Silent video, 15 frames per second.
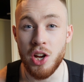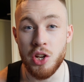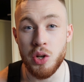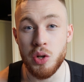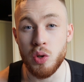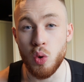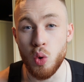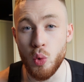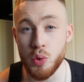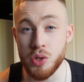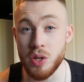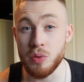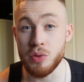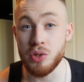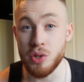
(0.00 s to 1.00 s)
you can
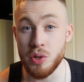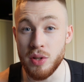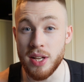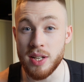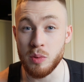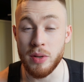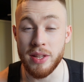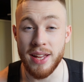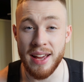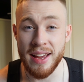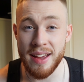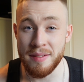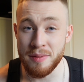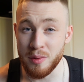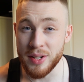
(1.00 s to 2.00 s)
also do this with
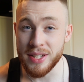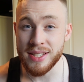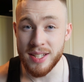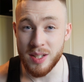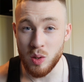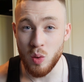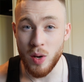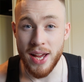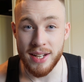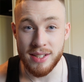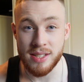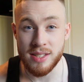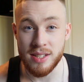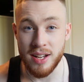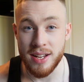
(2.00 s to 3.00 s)
every single
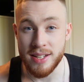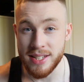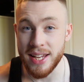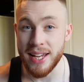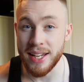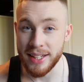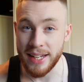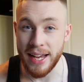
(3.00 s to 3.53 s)
exercise in